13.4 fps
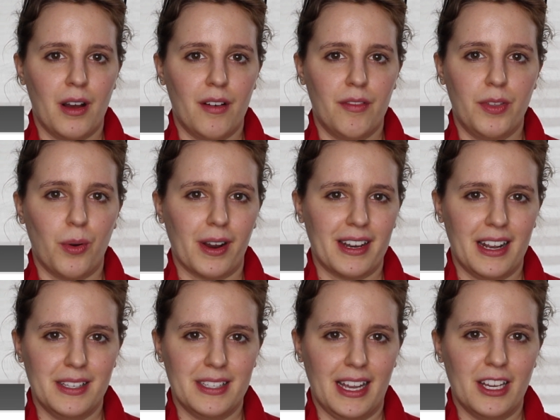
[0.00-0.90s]
of the
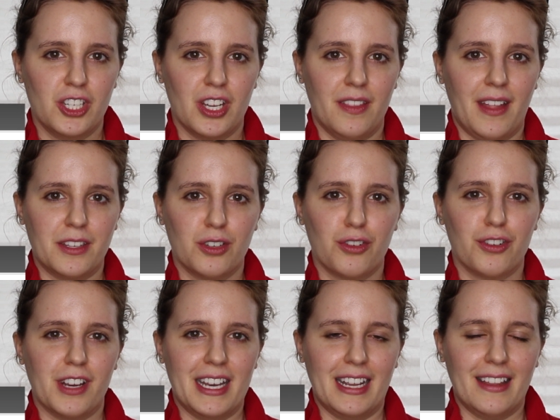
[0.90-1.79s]
organization that's
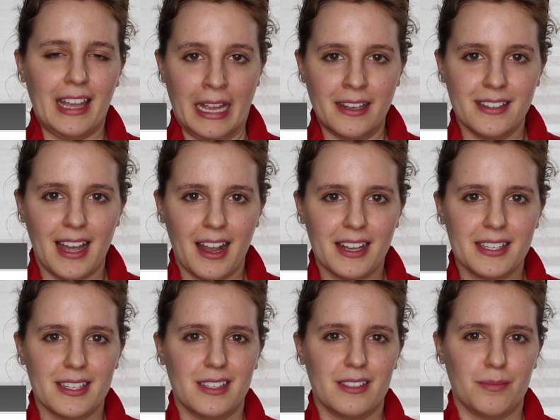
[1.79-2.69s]
creating the
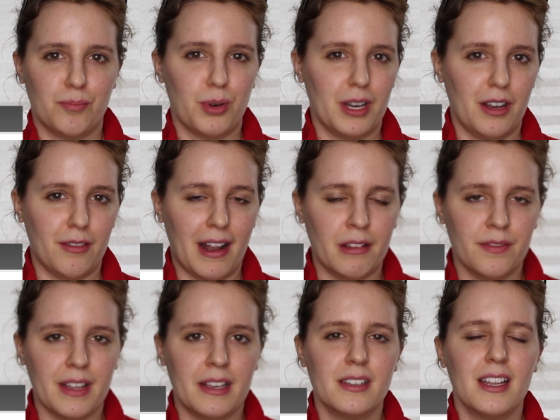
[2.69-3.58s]
index. It's pretty
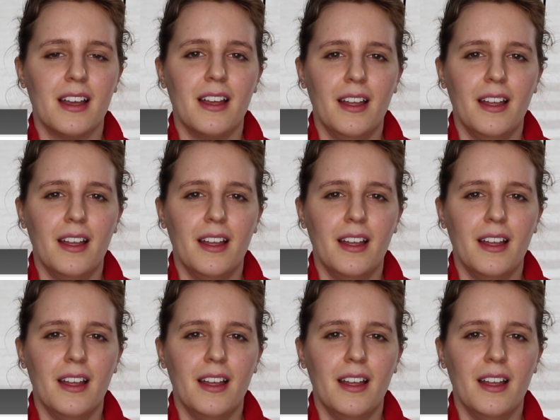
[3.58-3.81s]
irrelevant.